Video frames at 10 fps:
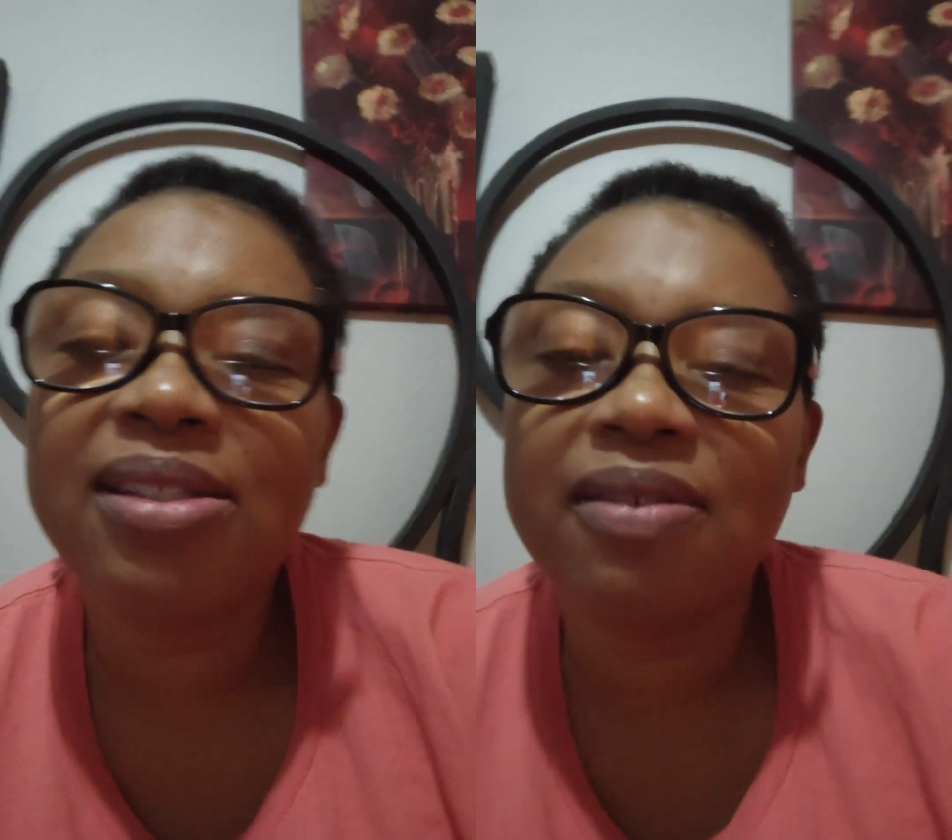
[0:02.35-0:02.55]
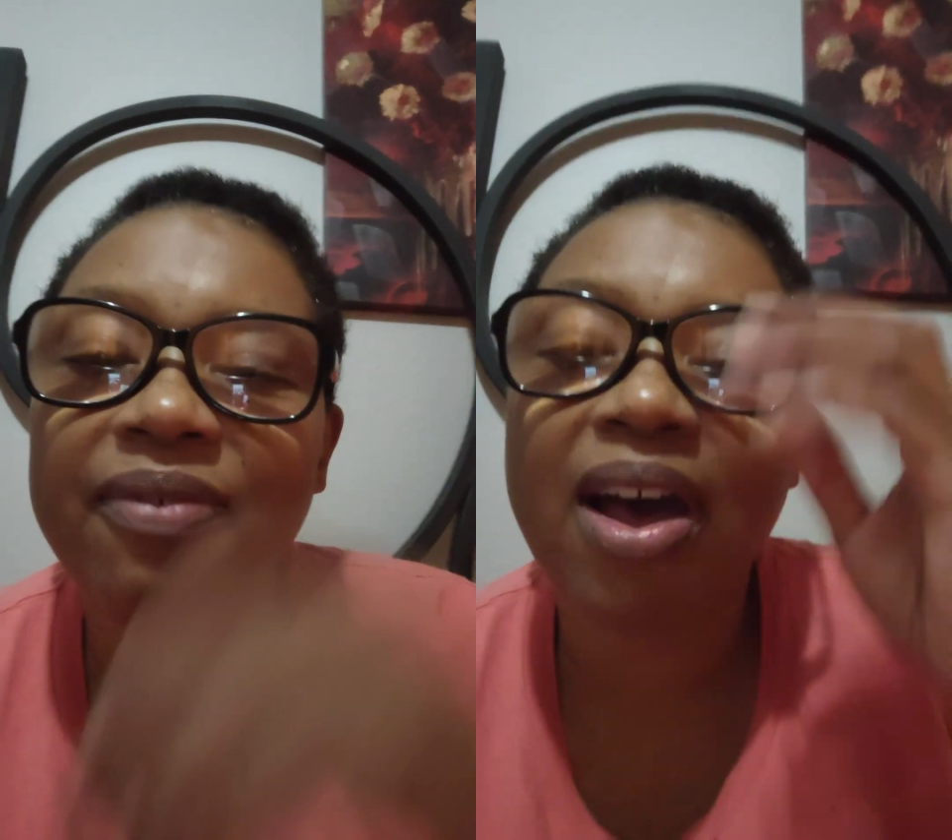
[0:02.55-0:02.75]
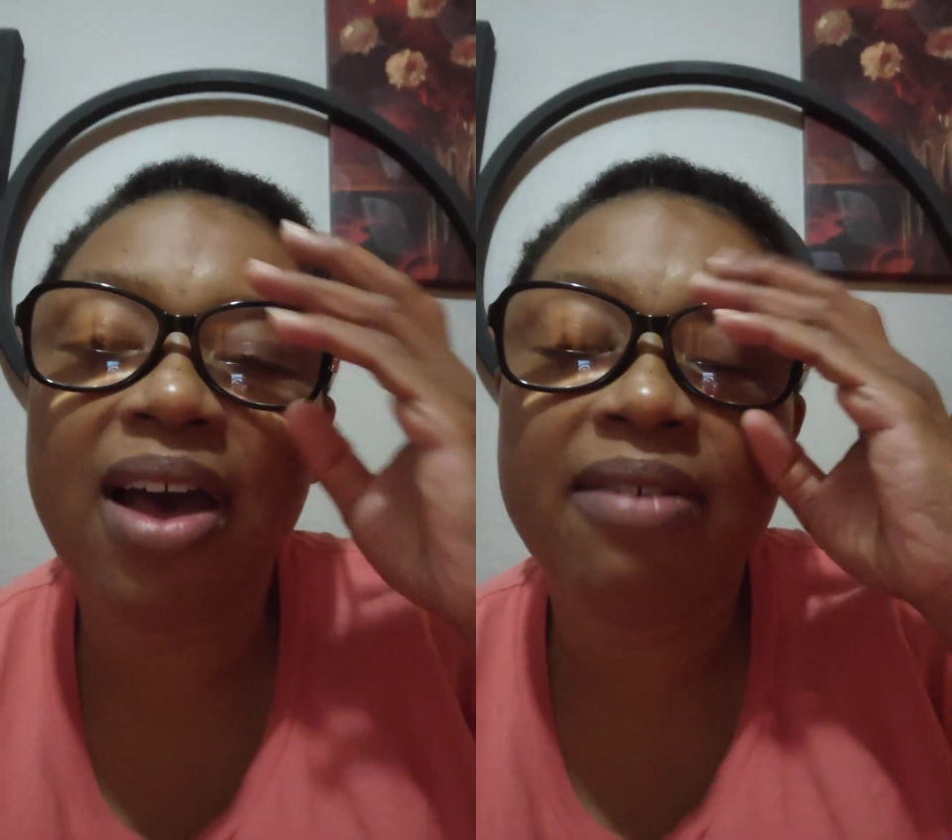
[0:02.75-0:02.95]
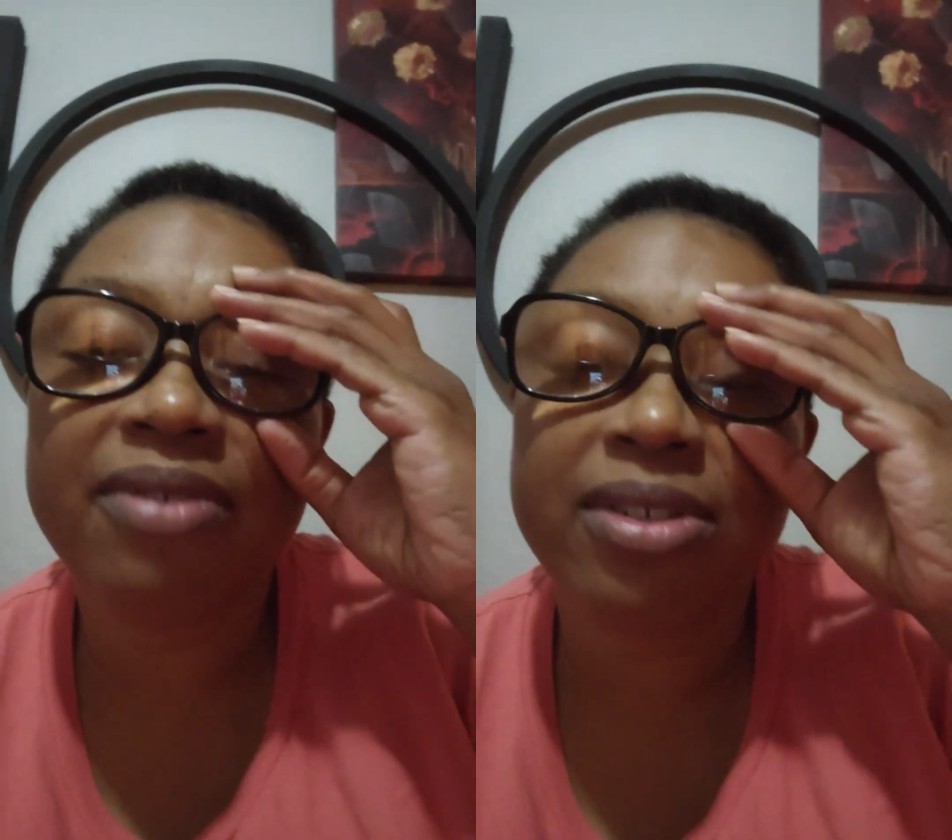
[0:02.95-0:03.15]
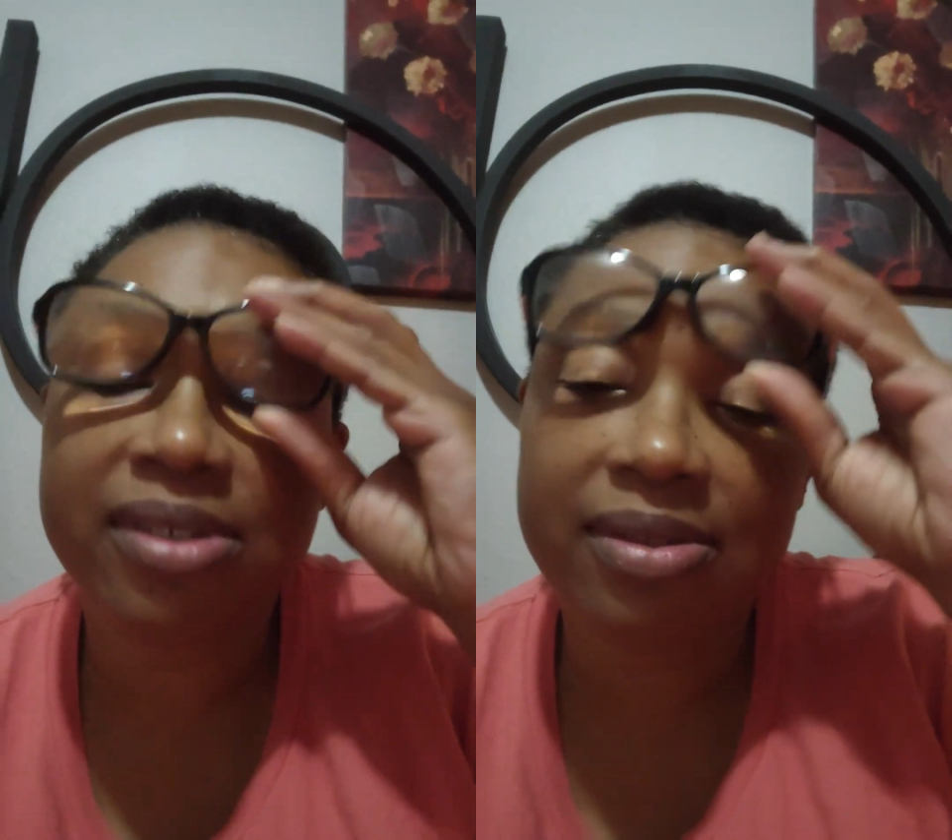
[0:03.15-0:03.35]

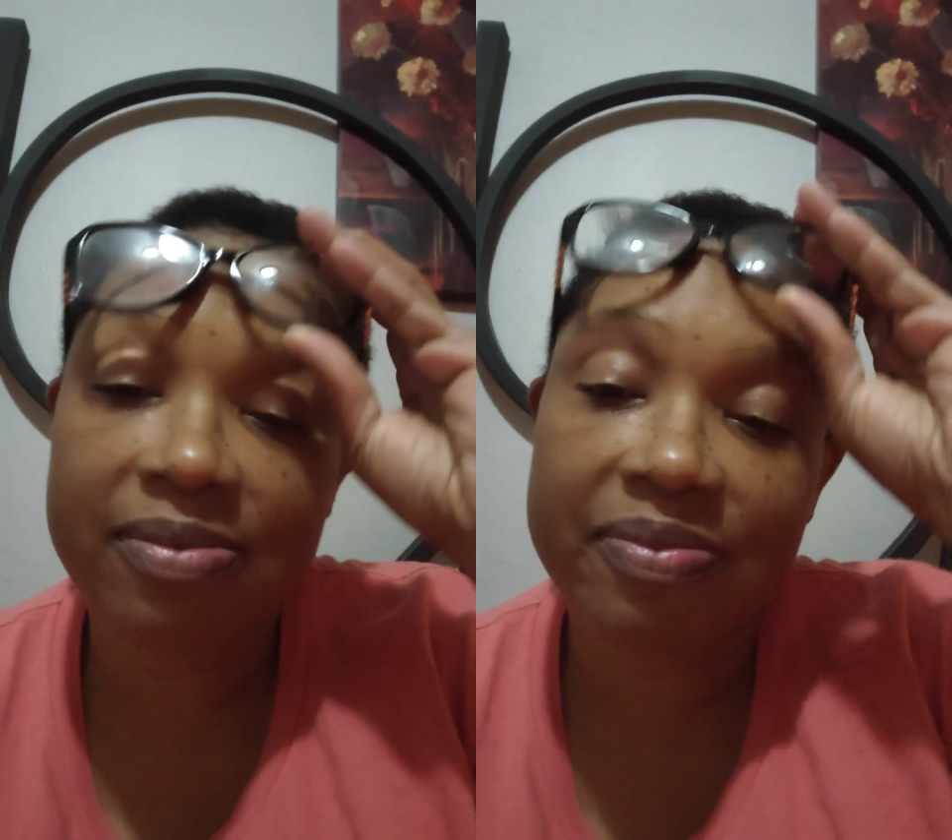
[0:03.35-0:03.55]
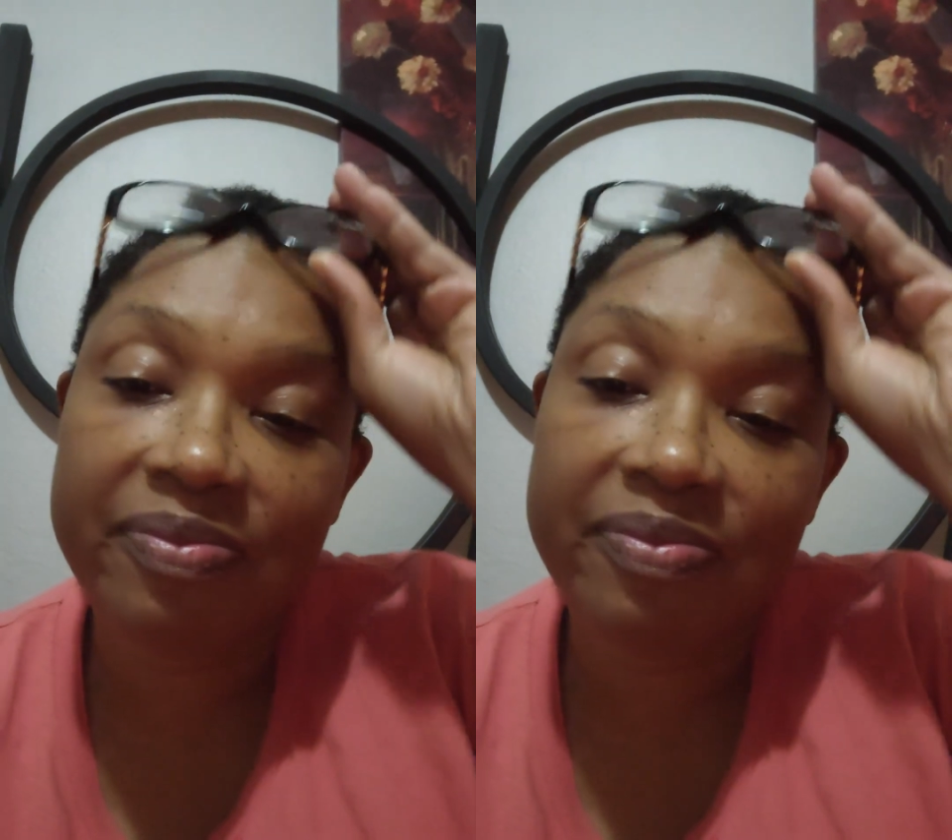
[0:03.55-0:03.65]
survivors.